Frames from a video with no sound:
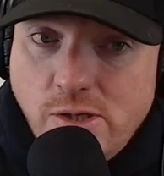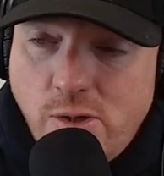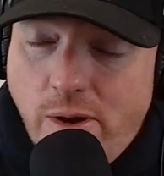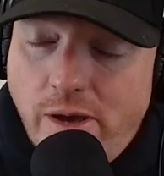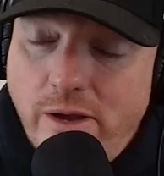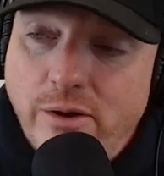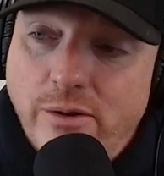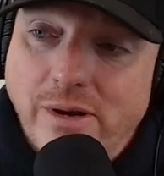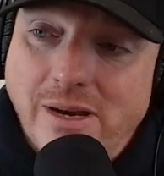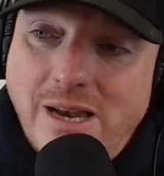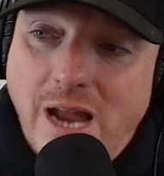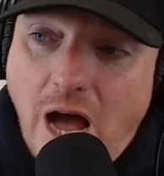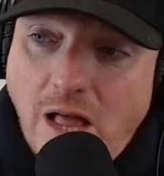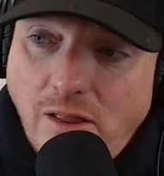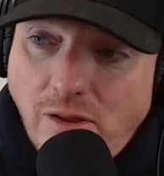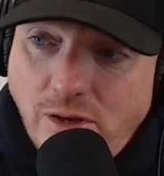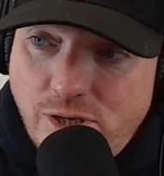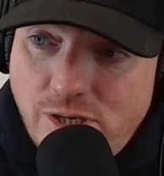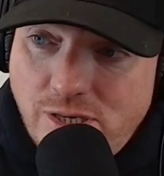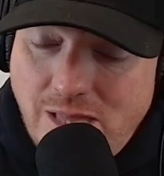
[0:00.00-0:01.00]
Toyota
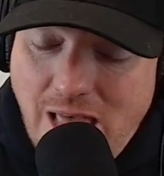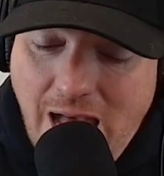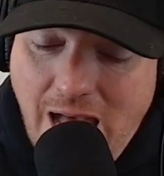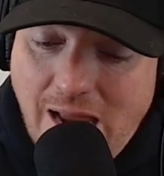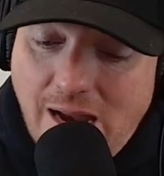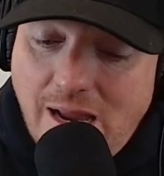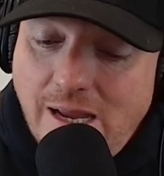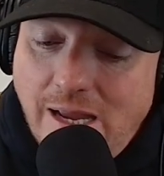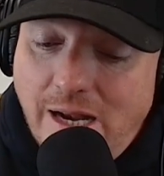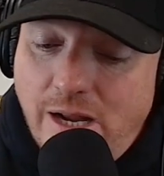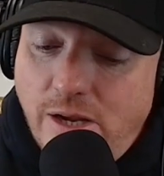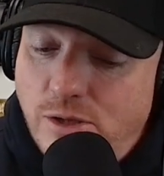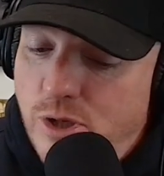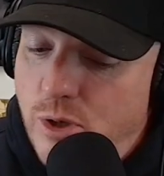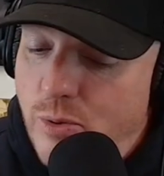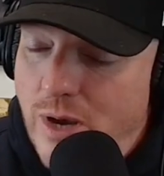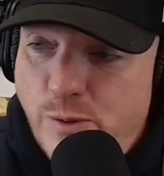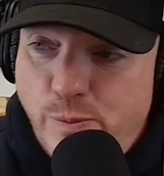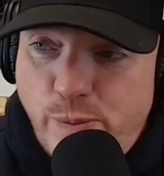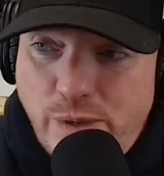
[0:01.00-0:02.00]
acknowledges that. It is
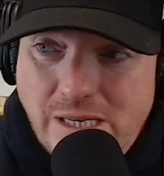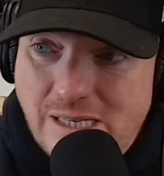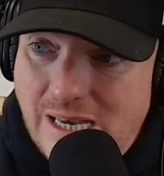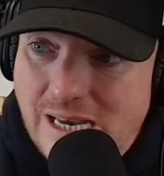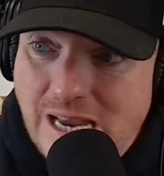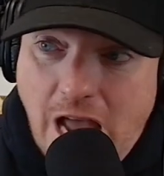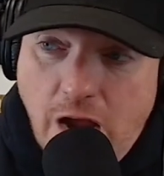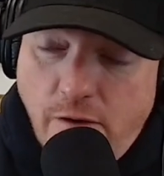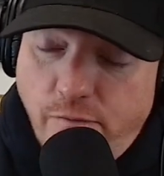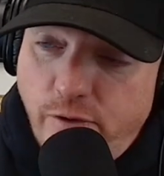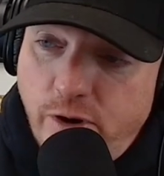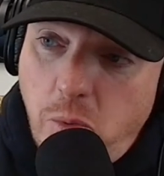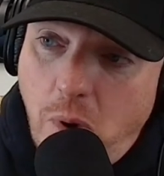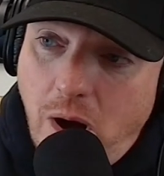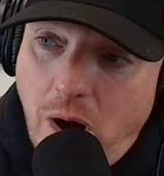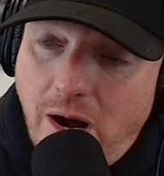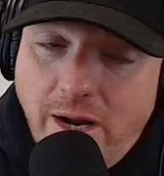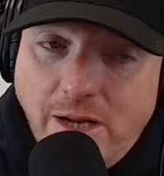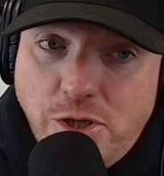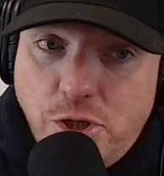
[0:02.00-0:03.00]
U S B C everywhere.